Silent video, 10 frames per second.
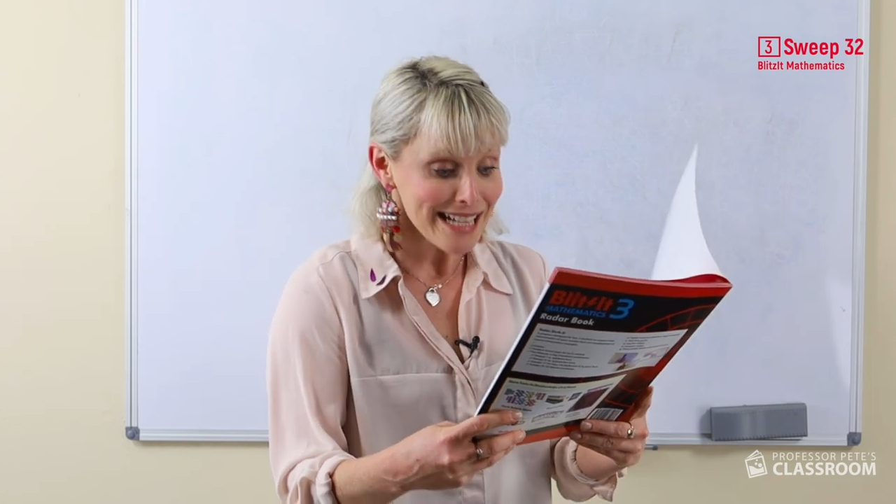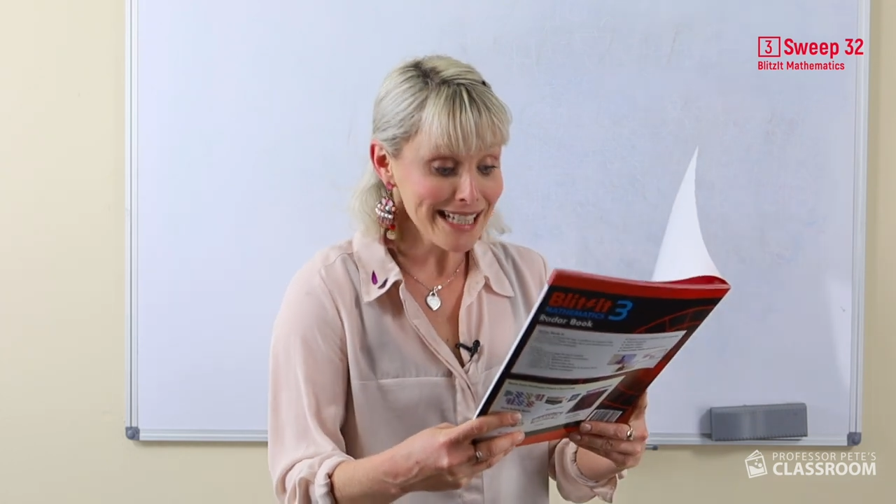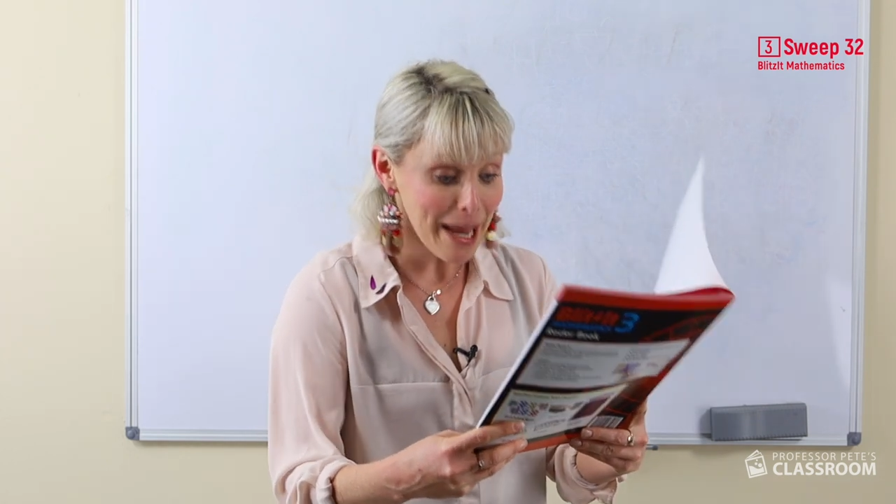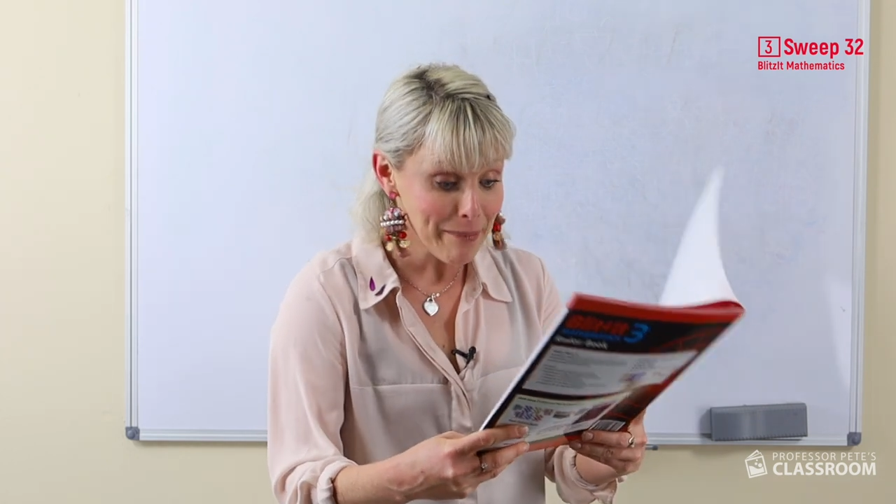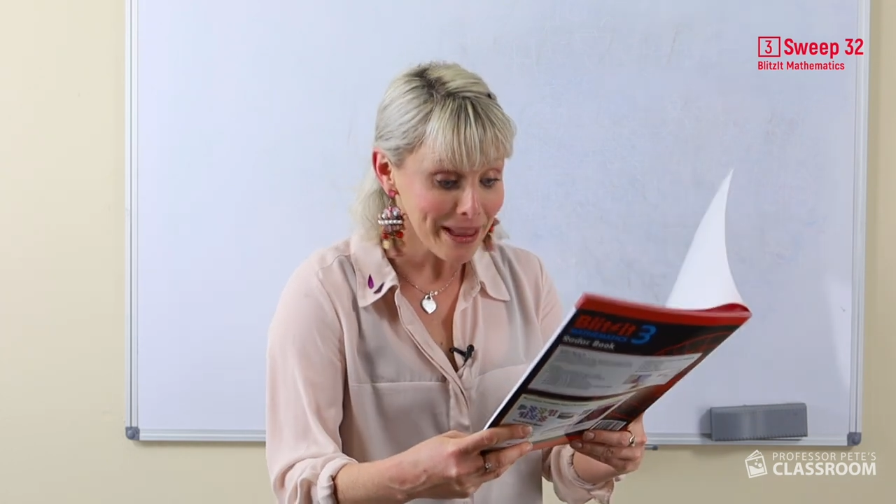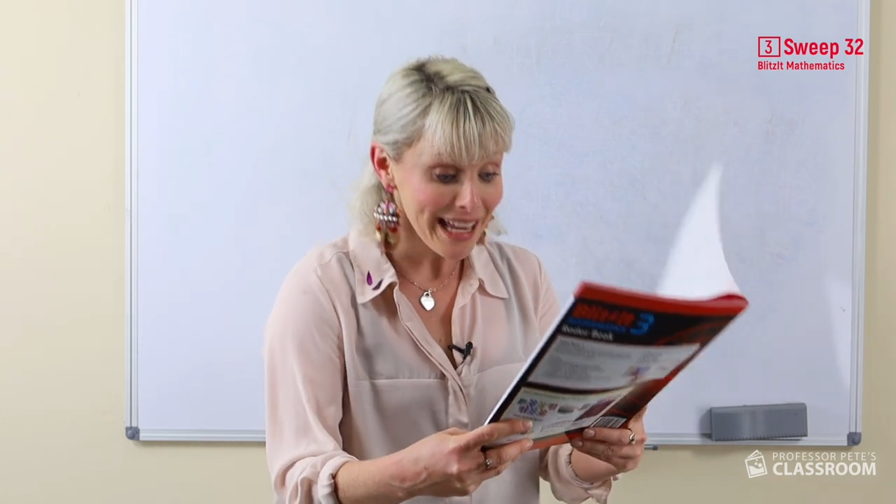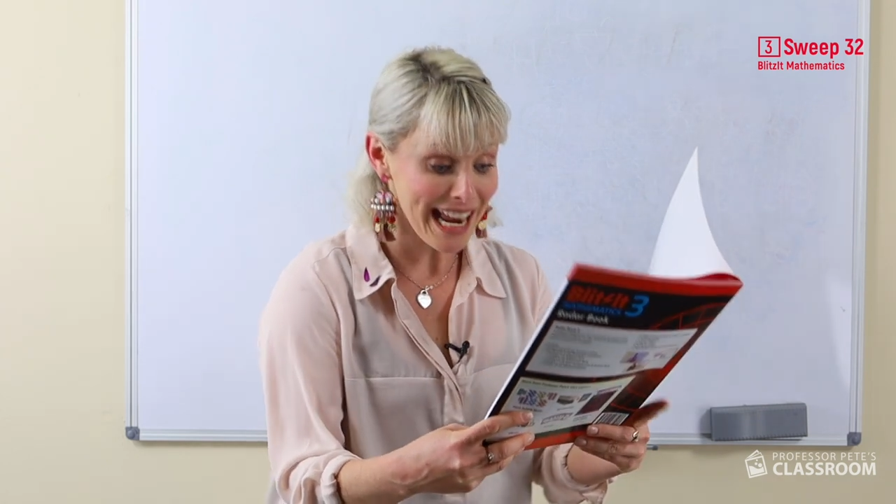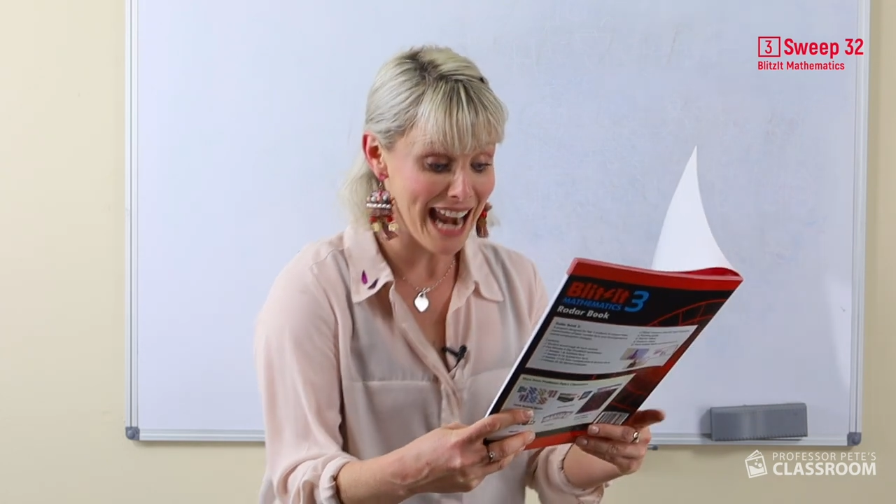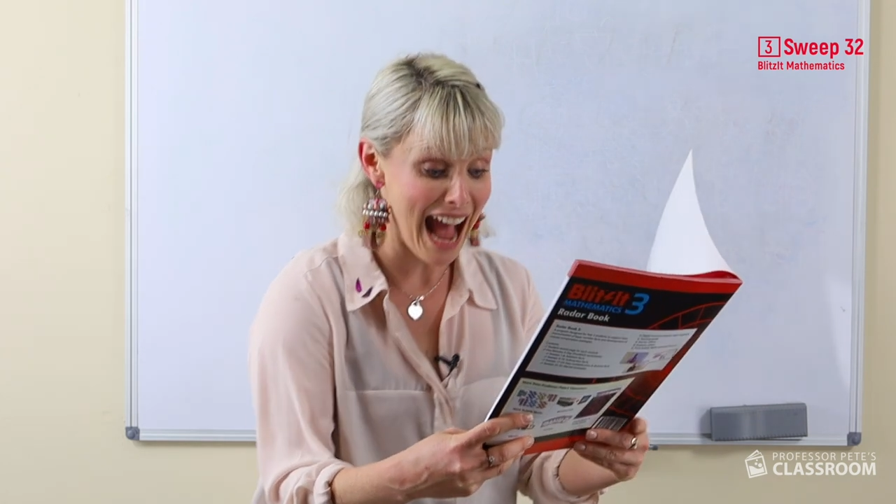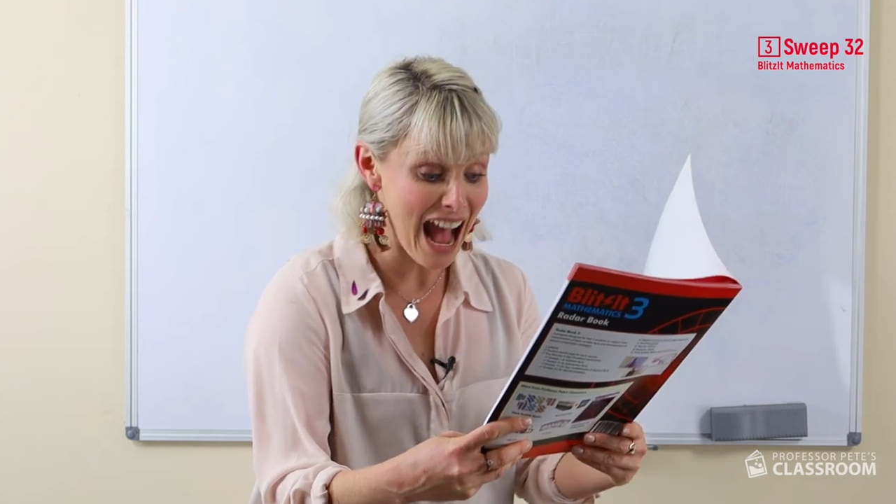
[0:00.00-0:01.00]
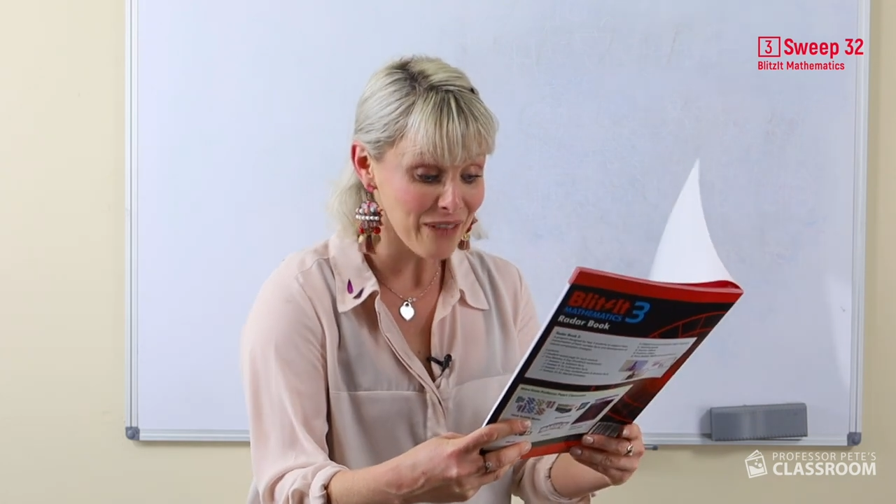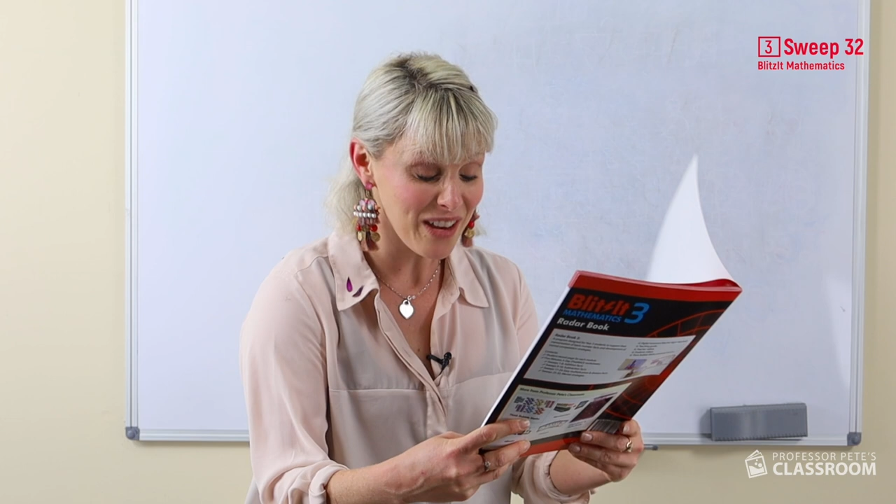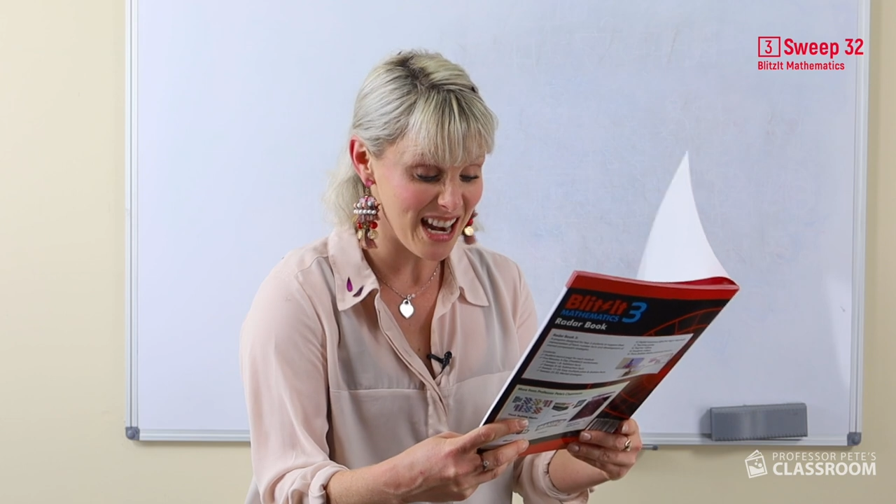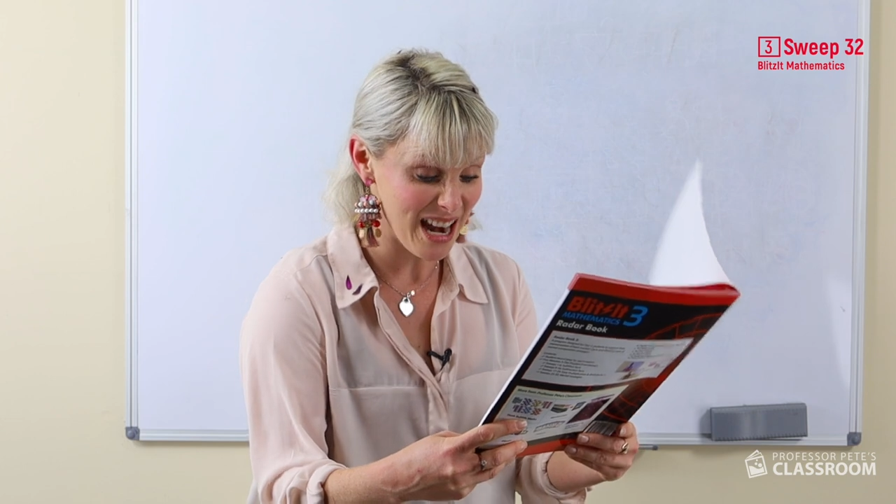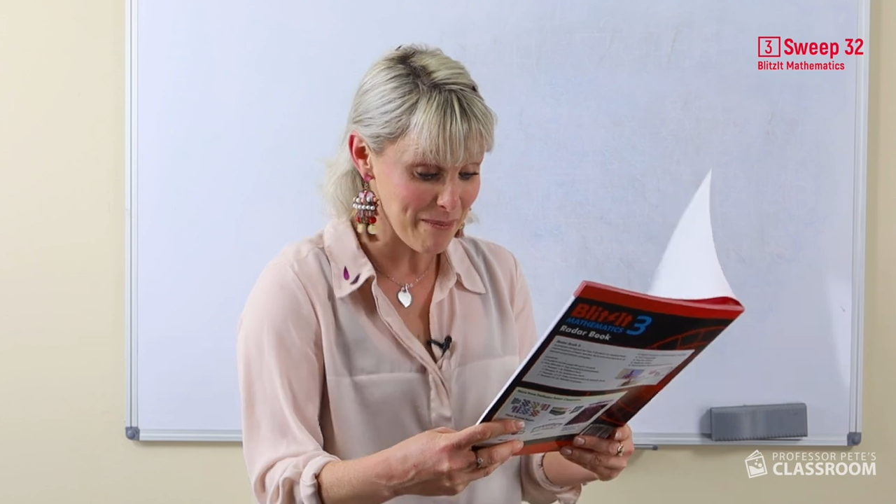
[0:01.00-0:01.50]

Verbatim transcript: doubling and halving